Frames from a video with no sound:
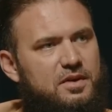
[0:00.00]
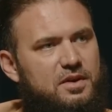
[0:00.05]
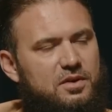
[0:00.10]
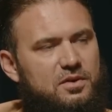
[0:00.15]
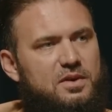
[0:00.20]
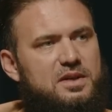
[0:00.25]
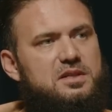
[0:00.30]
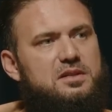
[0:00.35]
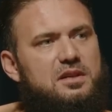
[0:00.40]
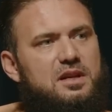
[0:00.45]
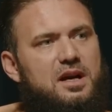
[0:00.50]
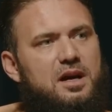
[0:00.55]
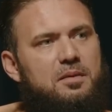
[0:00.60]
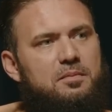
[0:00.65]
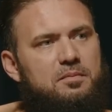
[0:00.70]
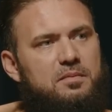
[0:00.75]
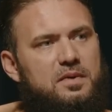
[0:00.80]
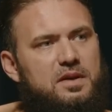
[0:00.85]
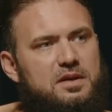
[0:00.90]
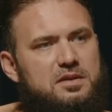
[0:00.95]

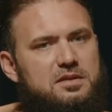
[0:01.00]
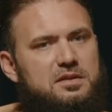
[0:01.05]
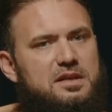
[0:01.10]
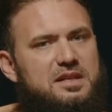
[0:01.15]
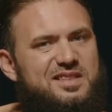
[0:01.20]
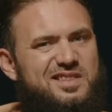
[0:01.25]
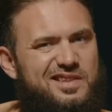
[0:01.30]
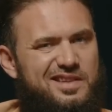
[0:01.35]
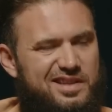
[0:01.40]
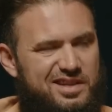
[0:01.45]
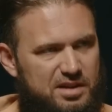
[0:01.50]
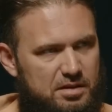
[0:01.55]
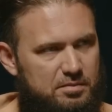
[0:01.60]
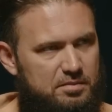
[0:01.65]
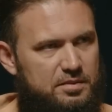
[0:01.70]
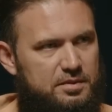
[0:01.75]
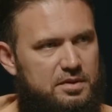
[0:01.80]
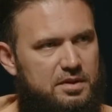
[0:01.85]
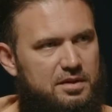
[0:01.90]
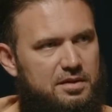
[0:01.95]
Islam is
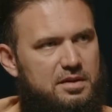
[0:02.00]
taslim,